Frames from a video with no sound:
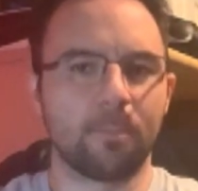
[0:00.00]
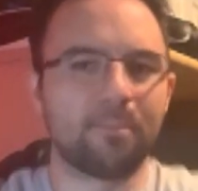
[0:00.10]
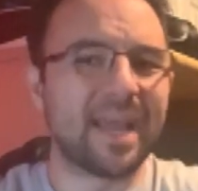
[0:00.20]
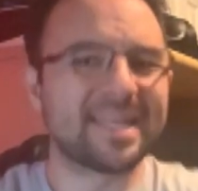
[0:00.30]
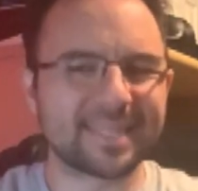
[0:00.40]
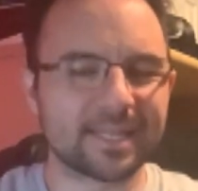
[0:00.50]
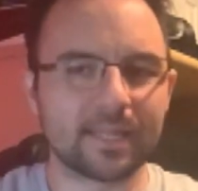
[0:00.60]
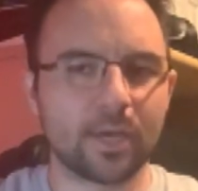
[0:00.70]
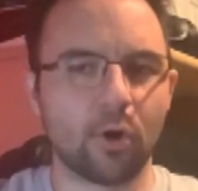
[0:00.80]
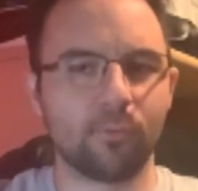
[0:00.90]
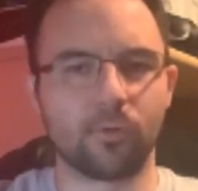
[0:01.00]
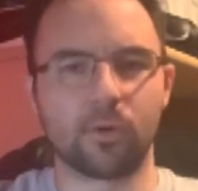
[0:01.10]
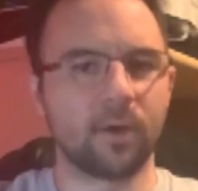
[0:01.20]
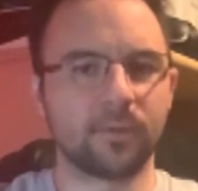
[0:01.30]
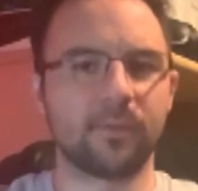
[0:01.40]
Basically
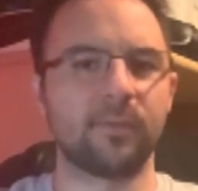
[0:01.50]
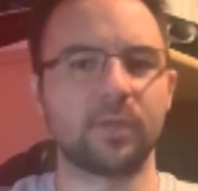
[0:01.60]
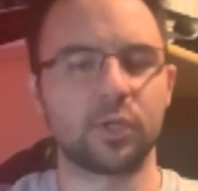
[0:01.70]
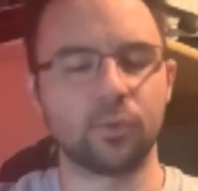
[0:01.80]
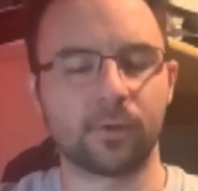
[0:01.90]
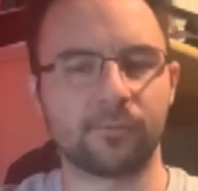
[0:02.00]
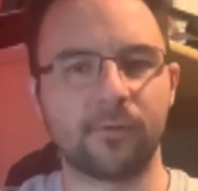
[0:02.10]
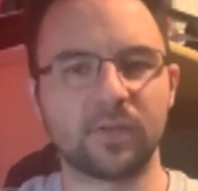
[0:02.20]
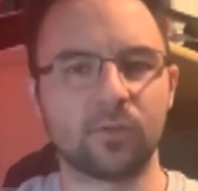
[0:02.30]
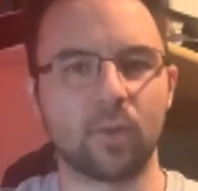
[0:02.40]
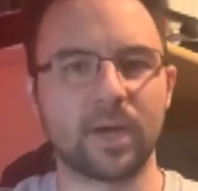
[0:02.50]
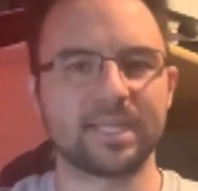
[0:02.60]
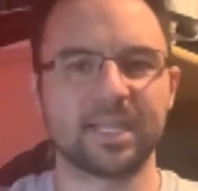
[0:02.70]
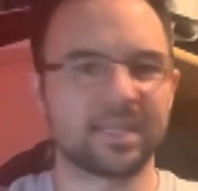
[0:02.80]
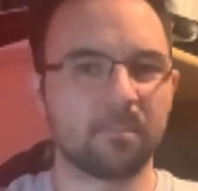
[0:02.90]
over, other than the 250th
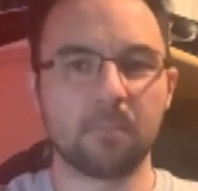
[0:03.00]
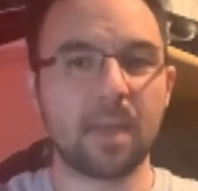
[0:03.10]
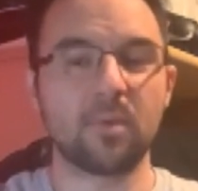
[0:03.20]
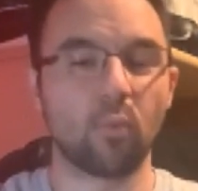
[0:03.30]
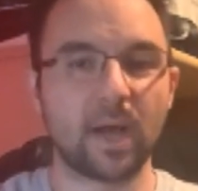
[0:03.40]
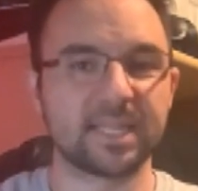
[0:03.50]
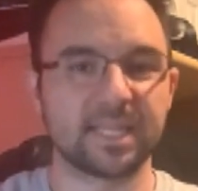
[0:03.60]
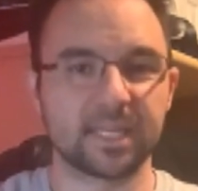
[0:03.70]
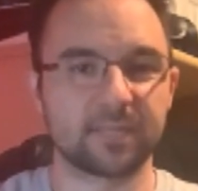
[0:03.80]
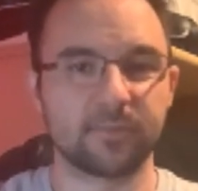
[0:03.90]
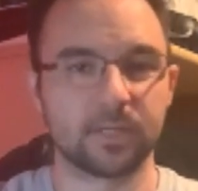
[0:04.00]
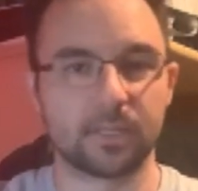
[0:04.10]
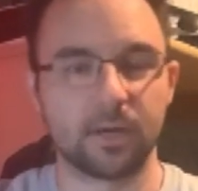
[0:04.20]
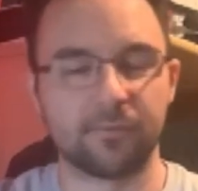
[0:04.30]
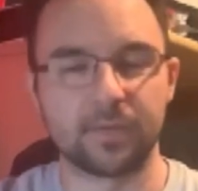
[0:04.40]
YCS and maybe YCS
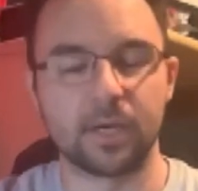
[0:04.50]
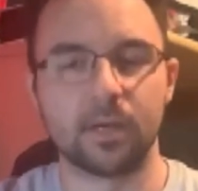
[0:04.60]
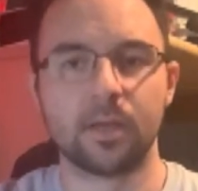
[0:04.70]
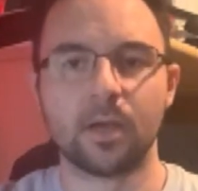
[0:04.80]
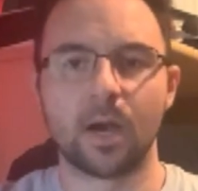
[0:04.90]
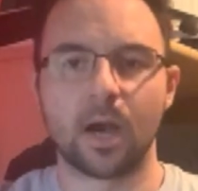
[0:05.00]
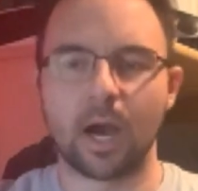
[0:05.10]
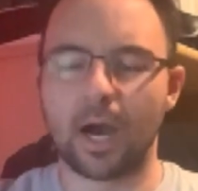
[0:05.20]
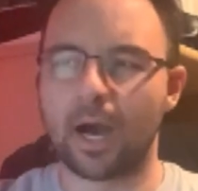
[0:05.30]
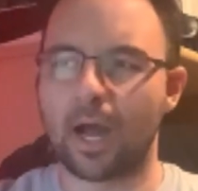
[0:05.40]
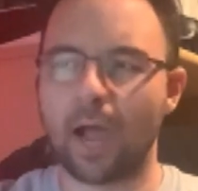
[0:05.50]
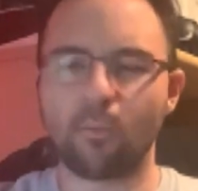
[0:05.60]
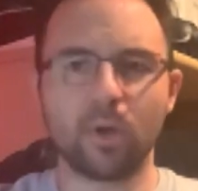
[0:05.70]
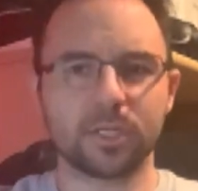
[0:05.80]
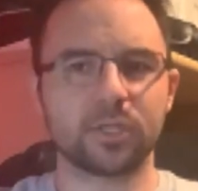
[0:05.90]
Philadelphia, I
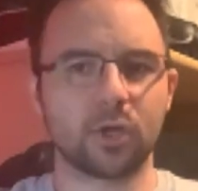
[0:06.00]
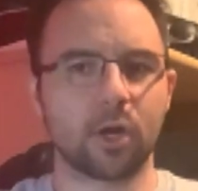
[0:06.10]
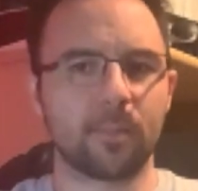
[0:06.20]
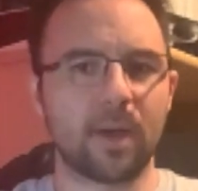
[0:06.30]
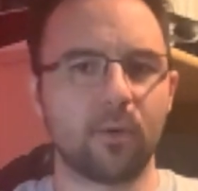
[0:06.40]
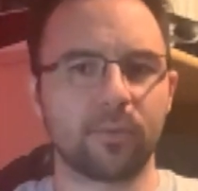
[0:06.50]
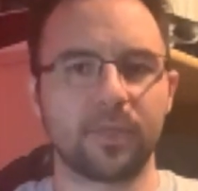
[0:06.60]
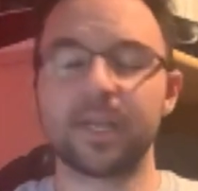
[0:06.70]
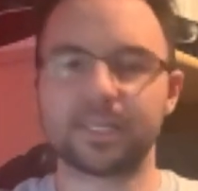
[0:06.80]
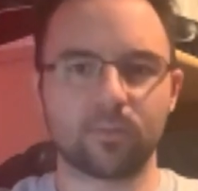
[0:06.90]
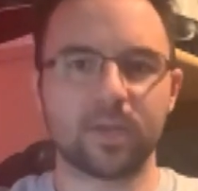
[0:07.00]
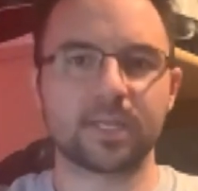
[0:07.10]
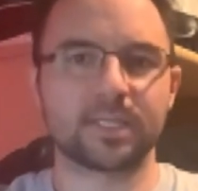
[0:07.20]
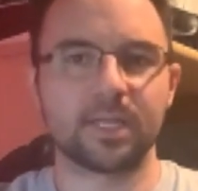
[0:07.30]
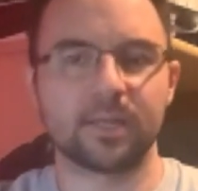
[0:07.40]
want to talk about things that we
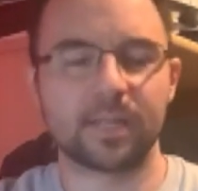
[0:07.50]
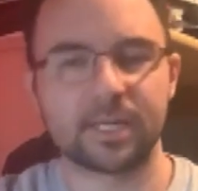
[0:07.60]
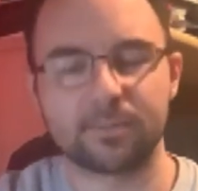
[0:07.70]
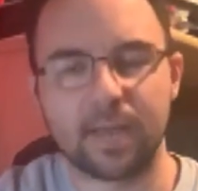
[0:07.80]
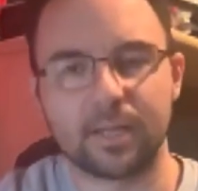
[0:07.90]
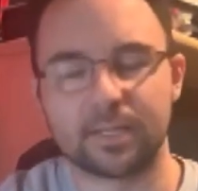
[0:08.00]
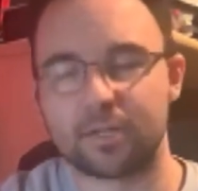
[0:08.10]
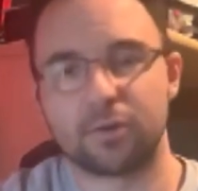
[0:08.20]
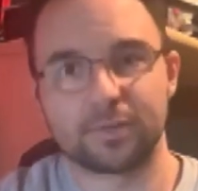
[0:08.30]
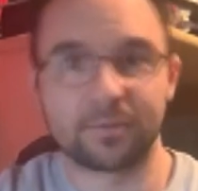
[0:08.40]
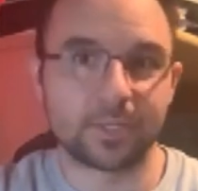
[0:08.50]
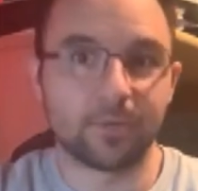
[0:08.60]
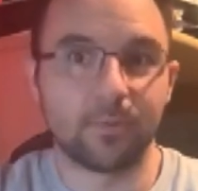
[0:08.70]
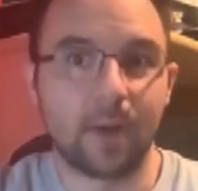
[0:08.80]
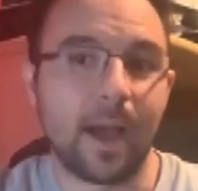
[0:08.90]
could see on the next ban list. Also,
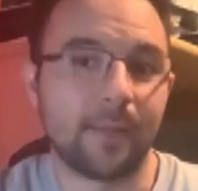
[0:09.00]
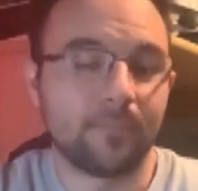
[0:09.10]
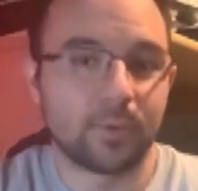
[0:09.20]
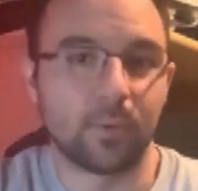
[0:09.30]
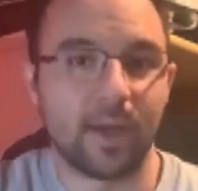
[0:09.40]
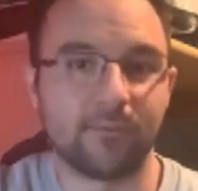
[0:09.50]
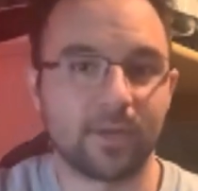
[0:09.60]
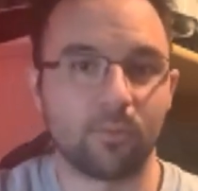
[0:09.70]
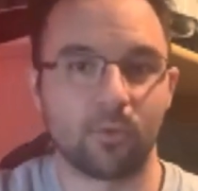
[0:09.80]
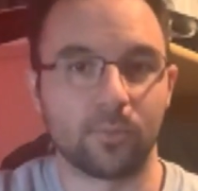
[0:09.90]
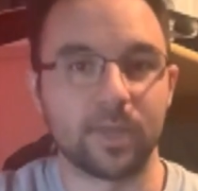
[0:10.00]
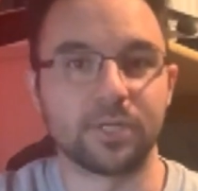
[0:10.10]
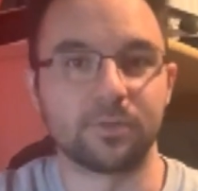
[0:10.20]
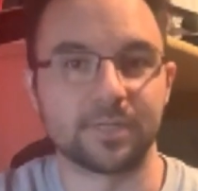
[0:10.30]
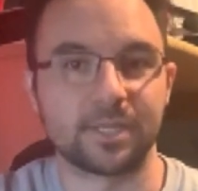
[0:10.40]
too, I don't have any more
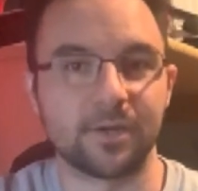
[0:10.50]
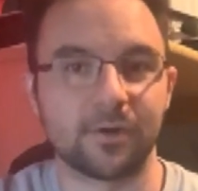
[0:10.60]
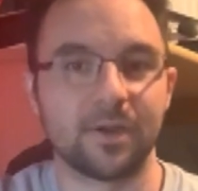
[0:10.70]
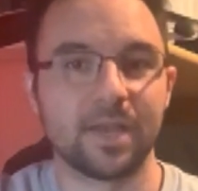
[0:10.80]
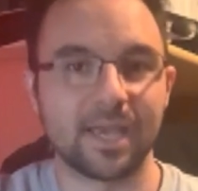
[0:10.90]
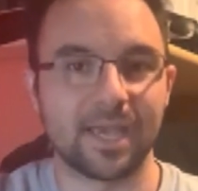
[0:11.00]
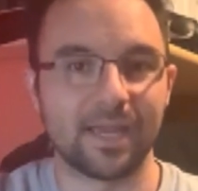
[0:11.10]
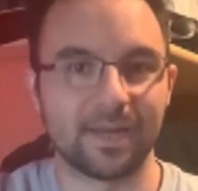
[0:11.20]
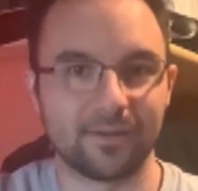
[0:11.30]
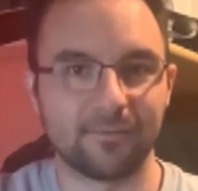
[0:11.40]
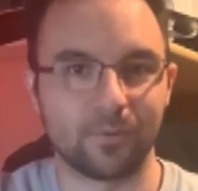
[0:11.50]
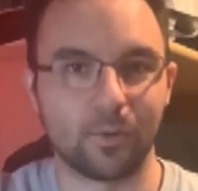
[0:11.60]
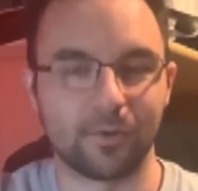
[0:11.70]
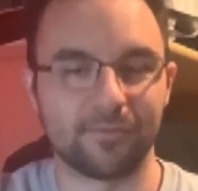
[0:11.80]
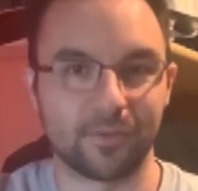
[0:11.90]
regionals here in
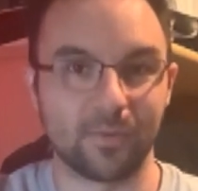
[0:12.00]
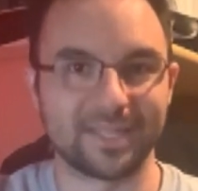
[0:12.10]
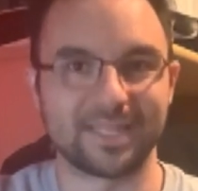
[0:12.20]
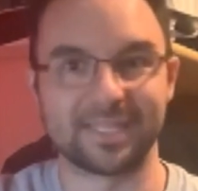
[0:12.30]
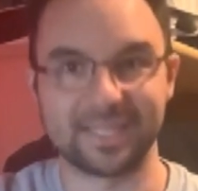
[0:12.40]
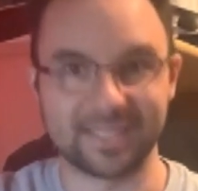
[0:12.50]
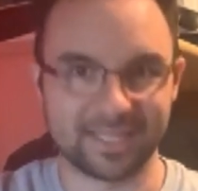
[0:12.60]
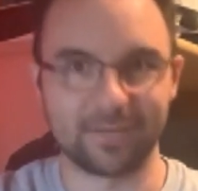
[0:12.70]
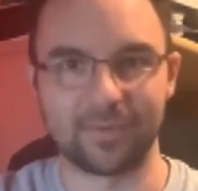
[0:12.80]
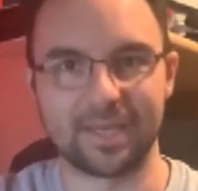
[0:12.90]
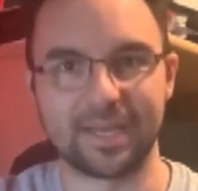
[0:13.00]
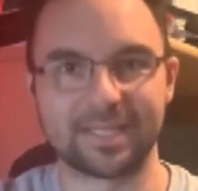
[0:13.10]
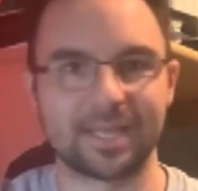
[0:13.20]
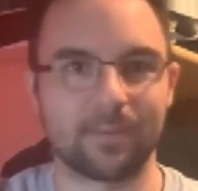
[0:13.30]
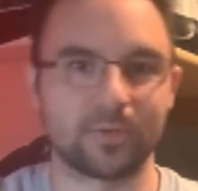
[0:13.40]
Florida for the rest of this season until we get
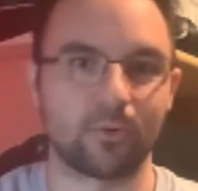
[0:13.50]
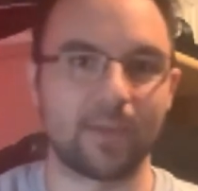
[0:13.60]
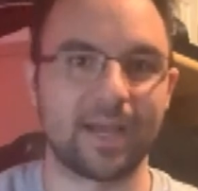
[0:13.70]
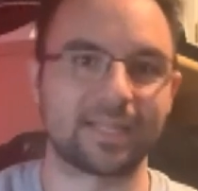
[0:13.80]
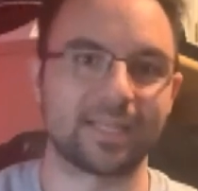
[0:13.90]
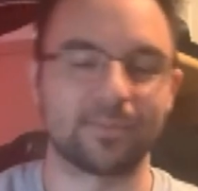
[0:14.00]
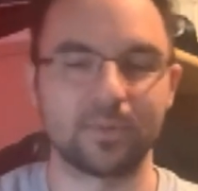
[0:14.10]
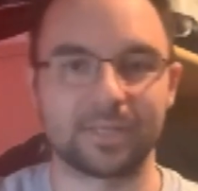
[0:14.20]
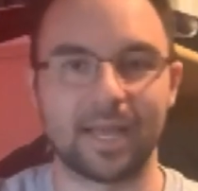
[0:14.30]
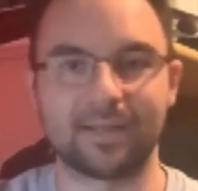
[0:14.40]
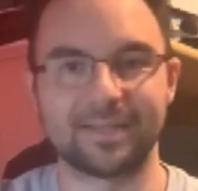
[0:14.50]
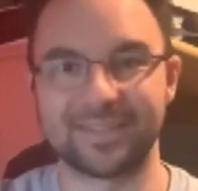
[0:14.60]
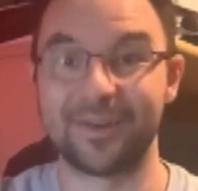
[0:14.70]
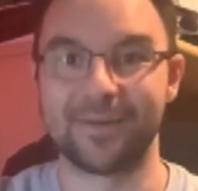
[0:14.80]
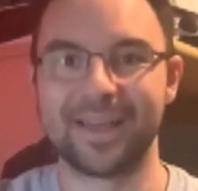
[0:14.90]
Cyberstorm Access, most likely.
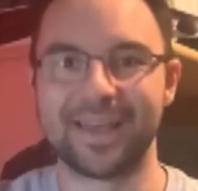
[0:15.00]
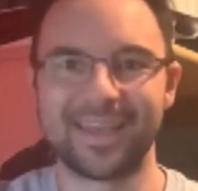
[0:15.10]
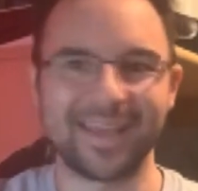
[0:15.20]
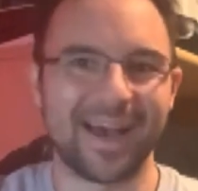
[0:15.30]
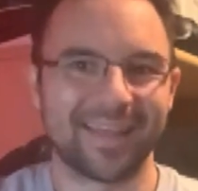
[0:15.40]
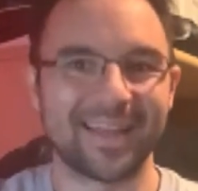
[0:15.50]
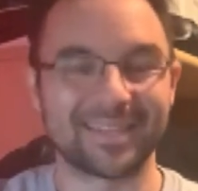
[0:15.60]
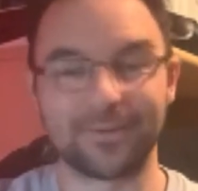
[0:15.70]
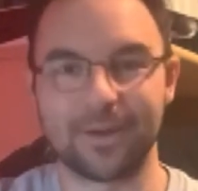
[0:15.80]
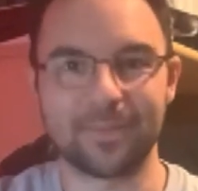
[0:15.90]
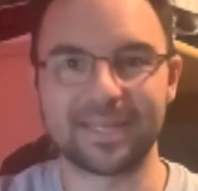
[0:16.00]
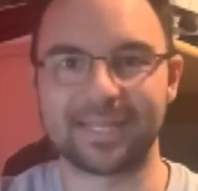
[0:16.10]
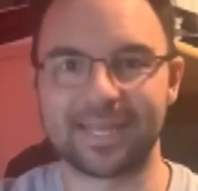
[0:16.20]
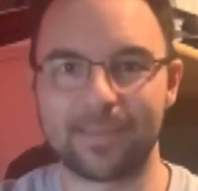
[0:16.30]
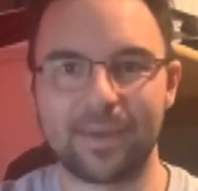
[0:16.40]
So, yeah, that's great.
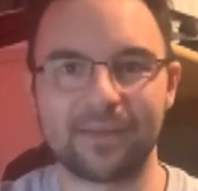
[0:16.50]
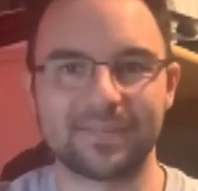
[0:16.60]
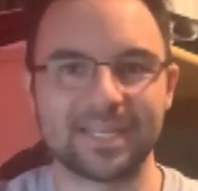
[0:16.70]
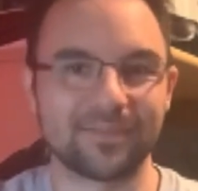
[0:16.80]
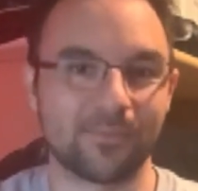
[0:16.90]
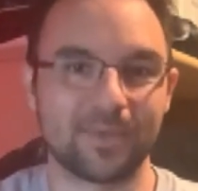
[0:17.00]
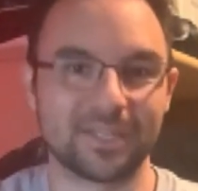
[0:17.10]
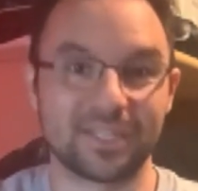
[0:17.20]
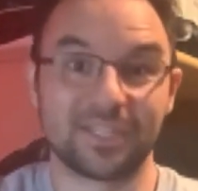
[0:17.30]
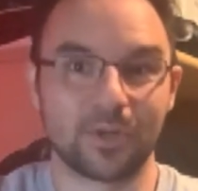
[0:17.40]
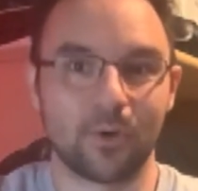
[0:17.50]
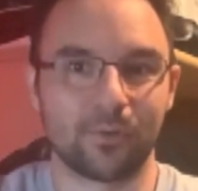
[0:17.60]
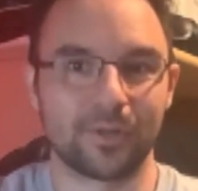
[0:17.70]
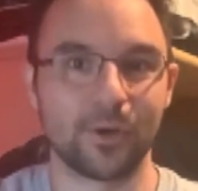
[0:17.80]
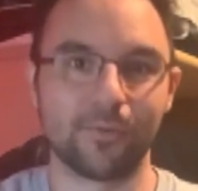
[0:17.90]
Basically, the competitive season for me is just
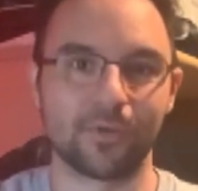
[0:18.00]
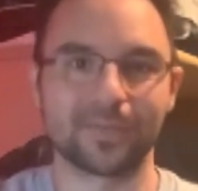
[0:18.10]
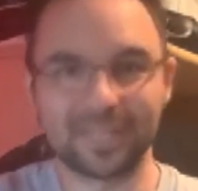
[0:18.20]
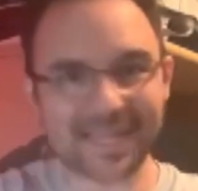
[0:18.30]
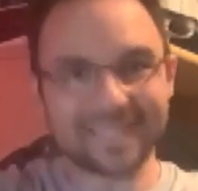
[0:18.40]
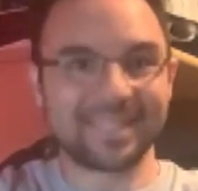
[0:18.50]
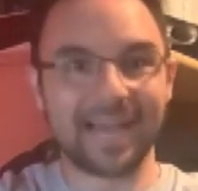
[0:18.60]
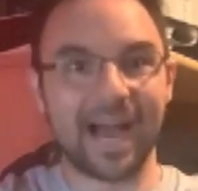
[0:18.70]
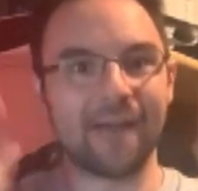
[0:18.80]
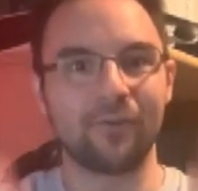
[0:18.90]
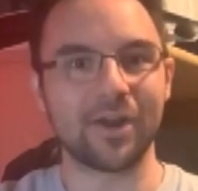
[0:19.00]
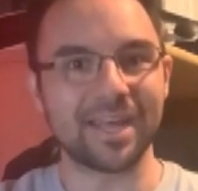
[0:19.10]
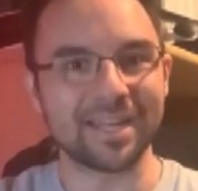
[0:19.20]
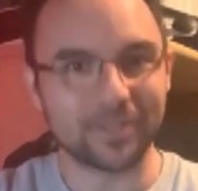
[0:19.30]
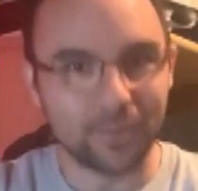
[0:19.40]
totally over. So let's dive on
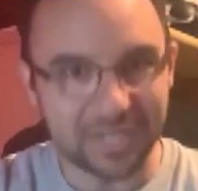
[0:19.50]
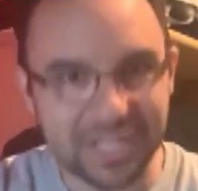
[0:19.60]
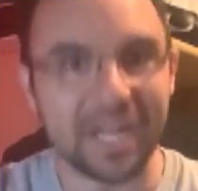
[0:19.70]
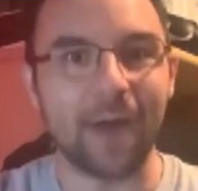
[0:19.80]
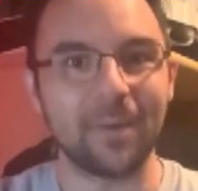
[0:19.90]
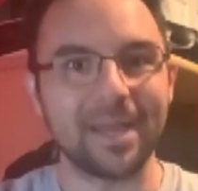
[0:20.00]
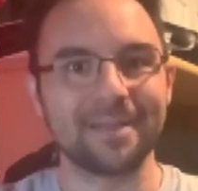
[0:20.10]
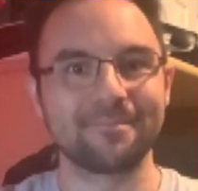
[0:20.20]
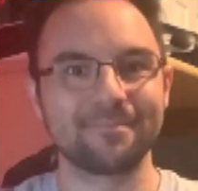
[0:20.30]
into it, shall we?